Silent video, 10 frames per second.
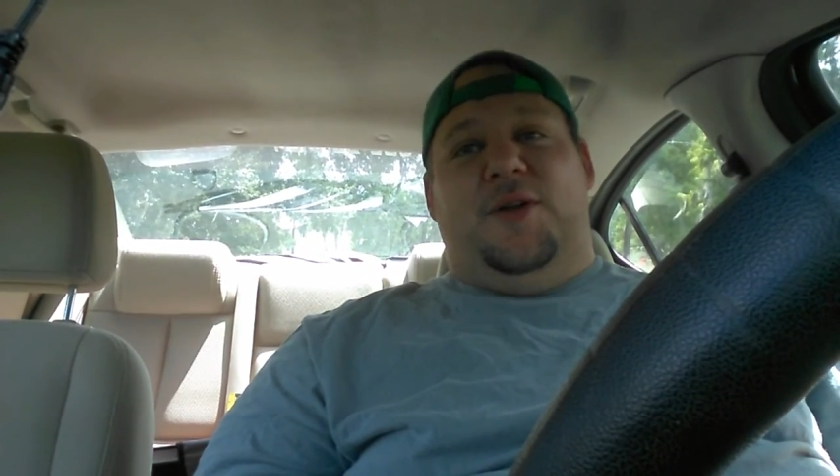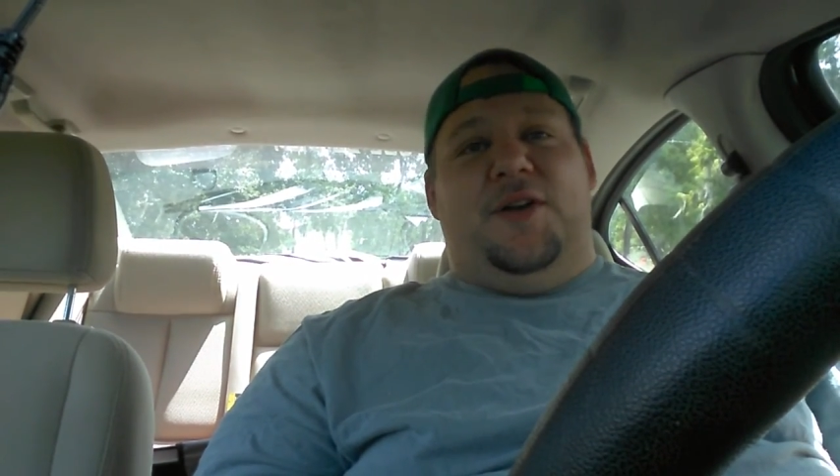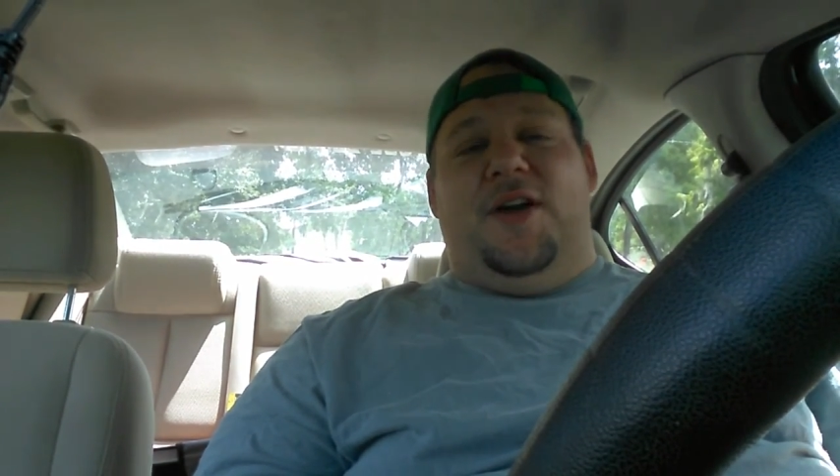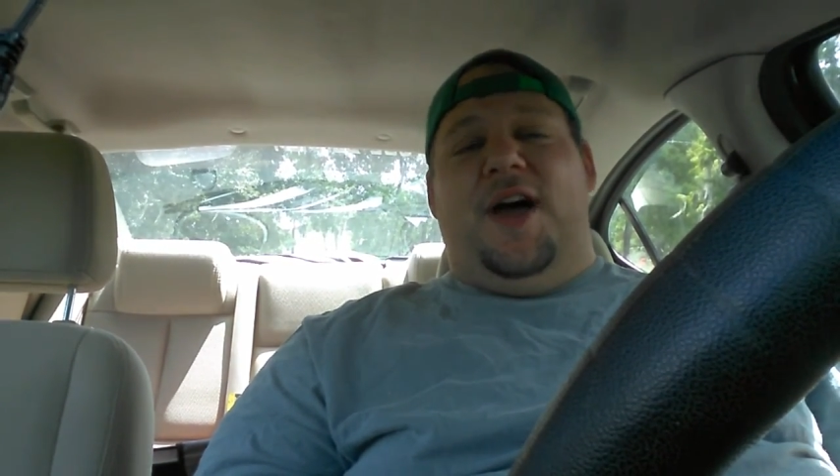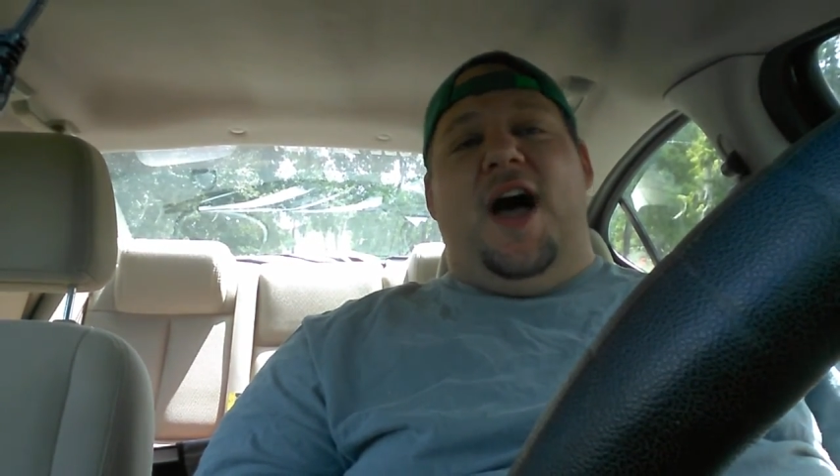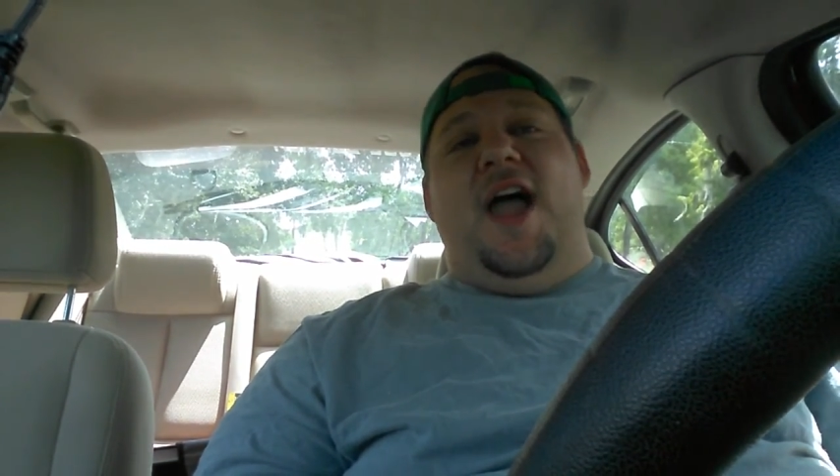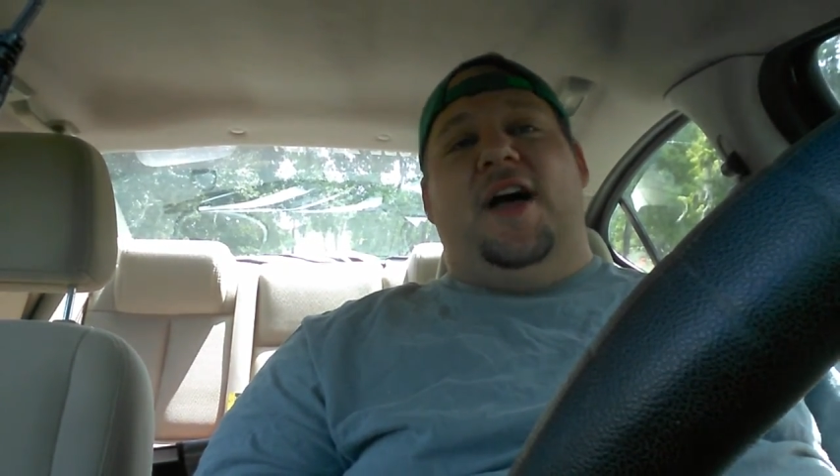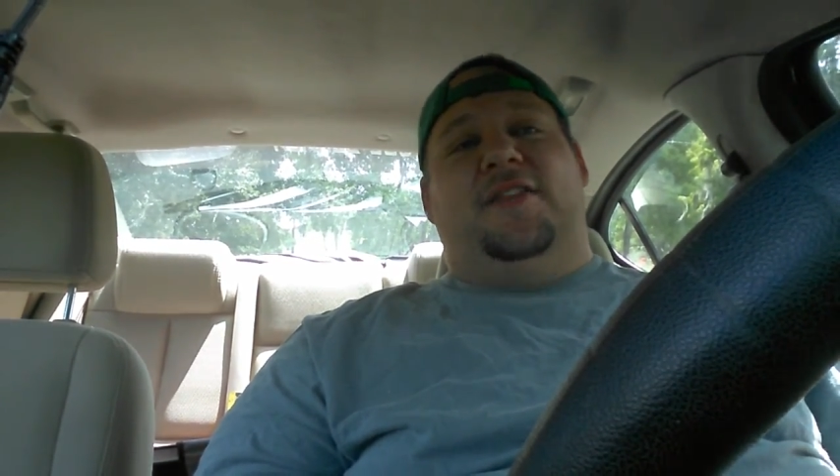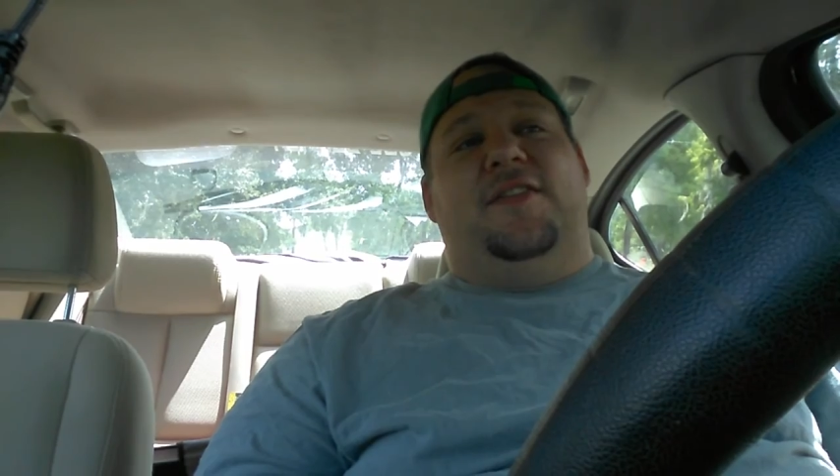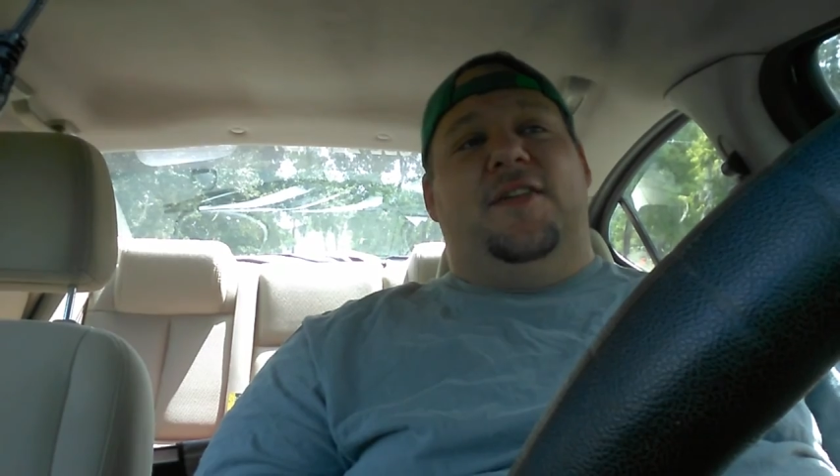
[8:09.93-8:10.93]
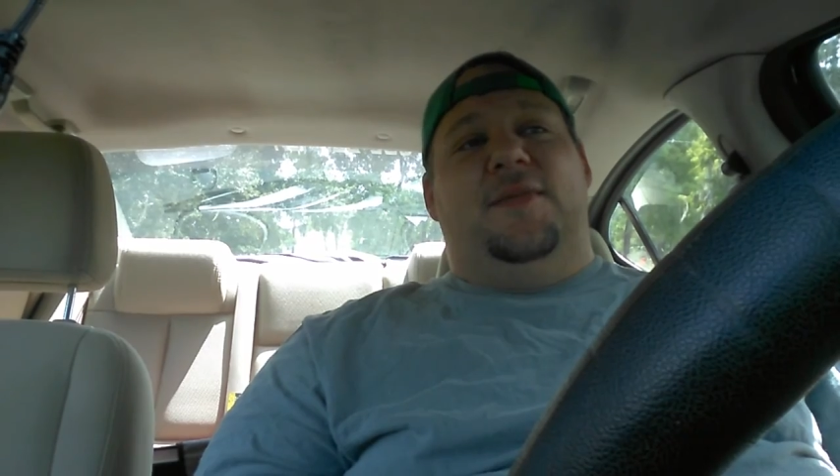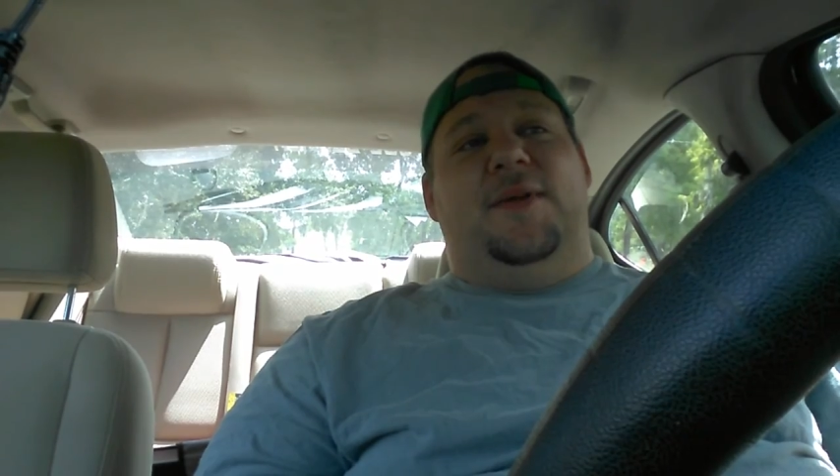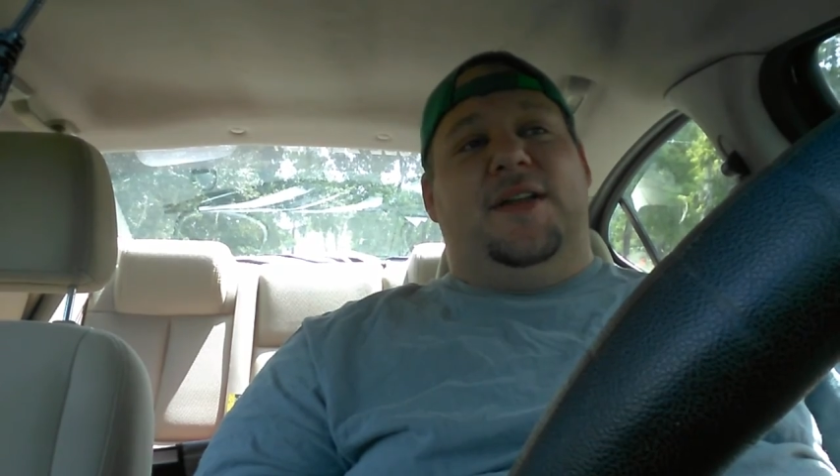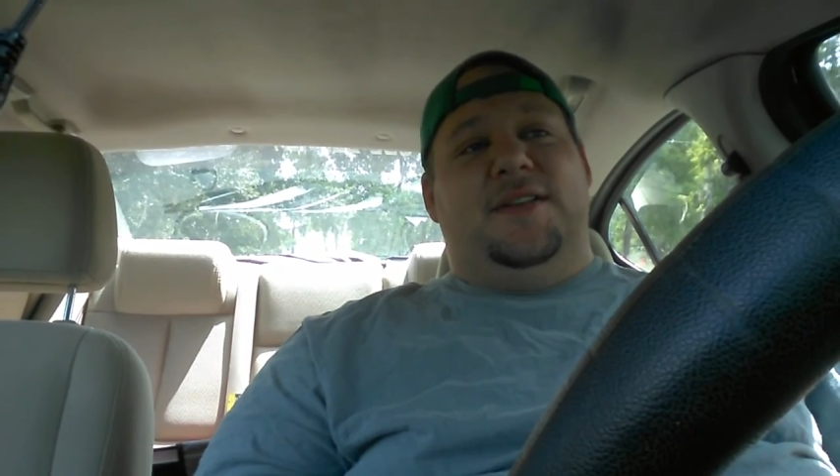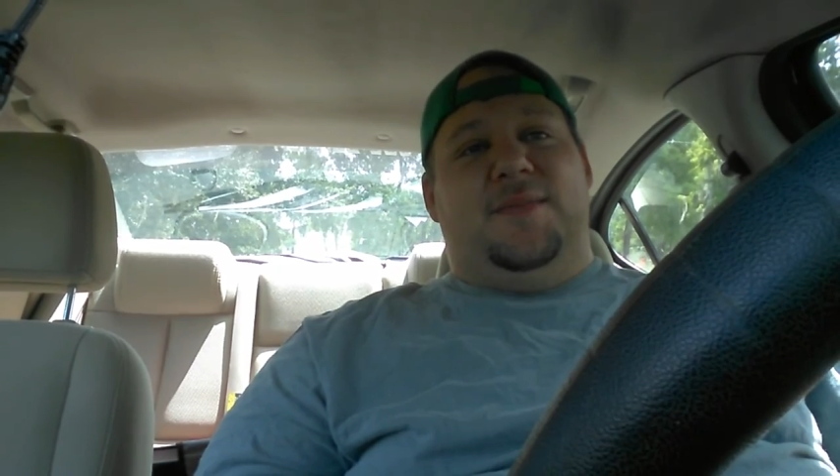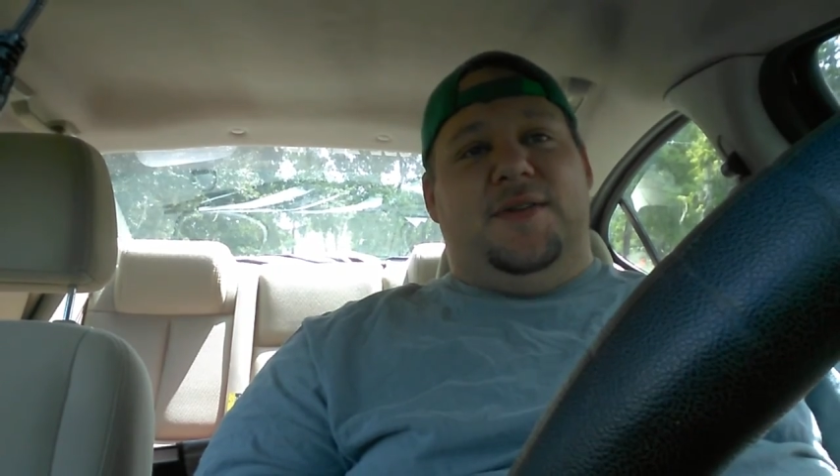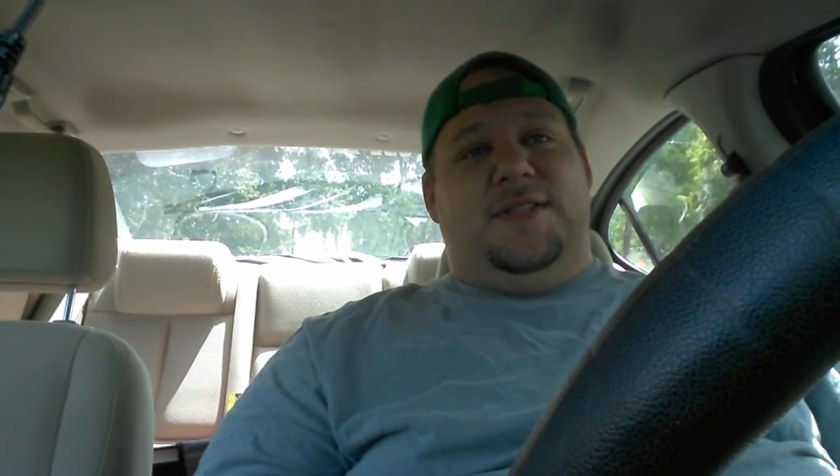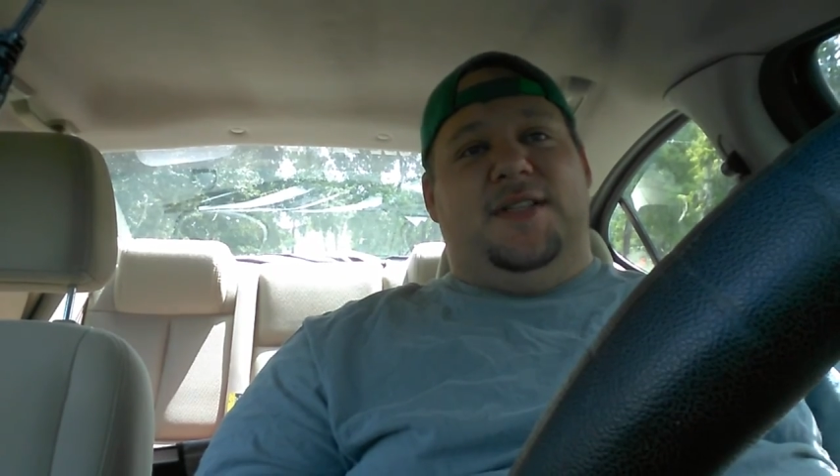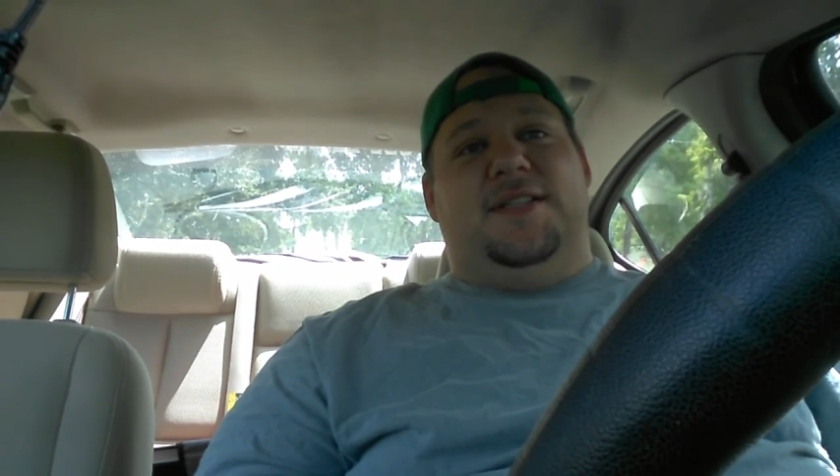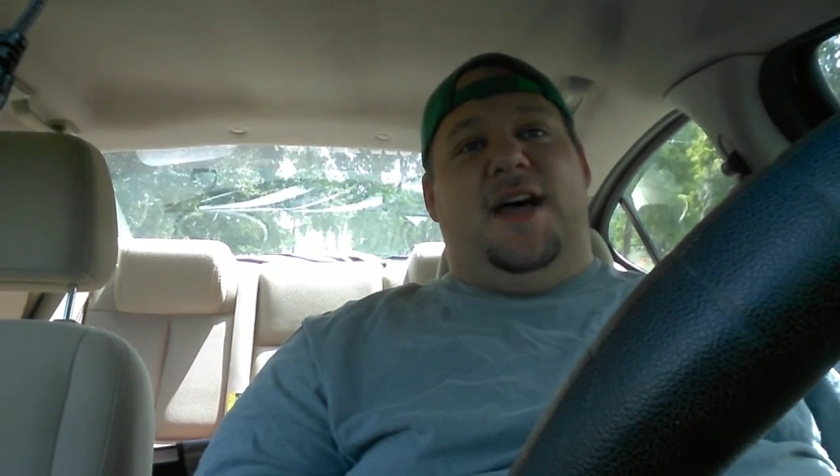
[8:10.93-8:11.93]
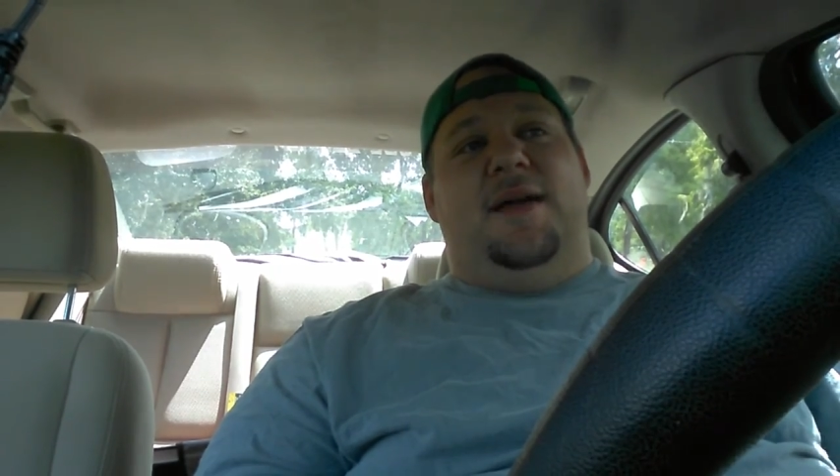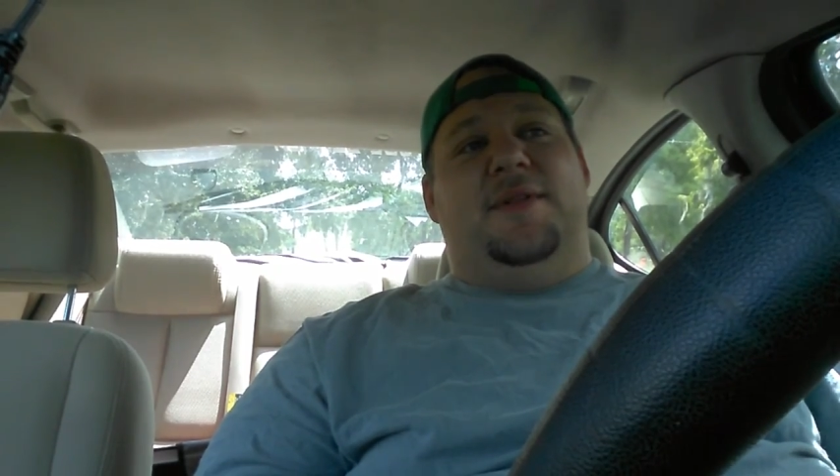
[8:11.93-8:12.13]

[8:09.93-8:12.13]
when you're on a high altitude because most of the time